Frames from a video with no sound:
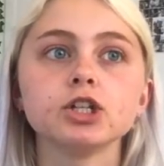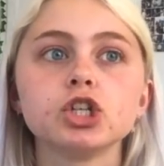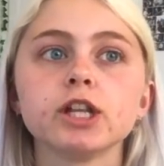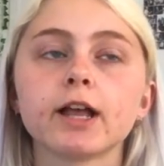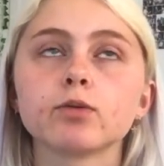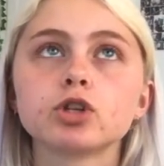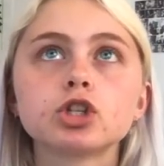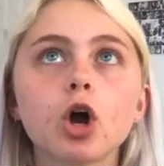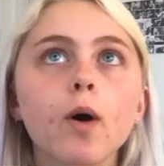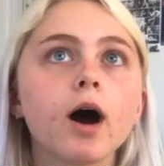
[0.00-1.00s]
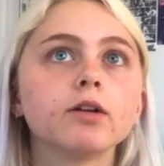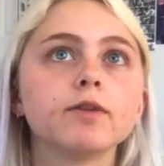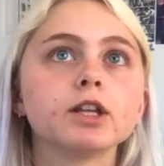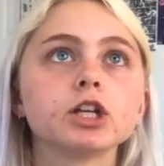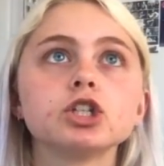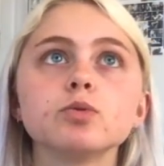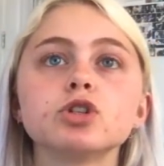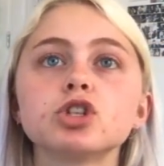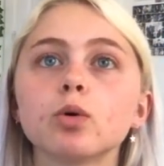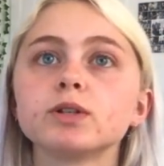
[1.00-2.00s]
she like was so out of it, like she was
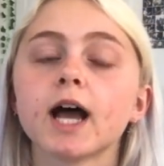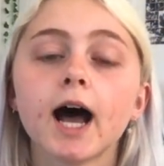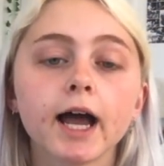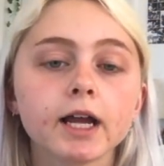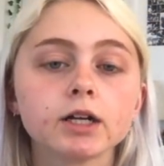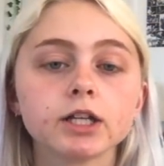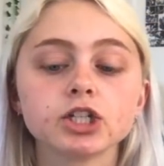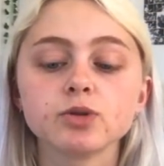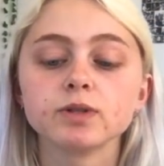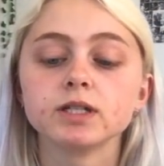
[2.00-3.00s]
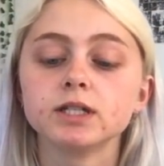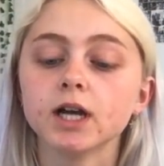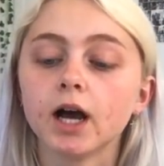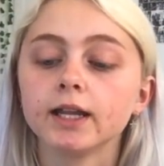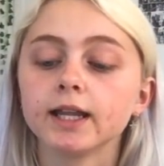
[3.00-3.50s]
so tired, like she was done.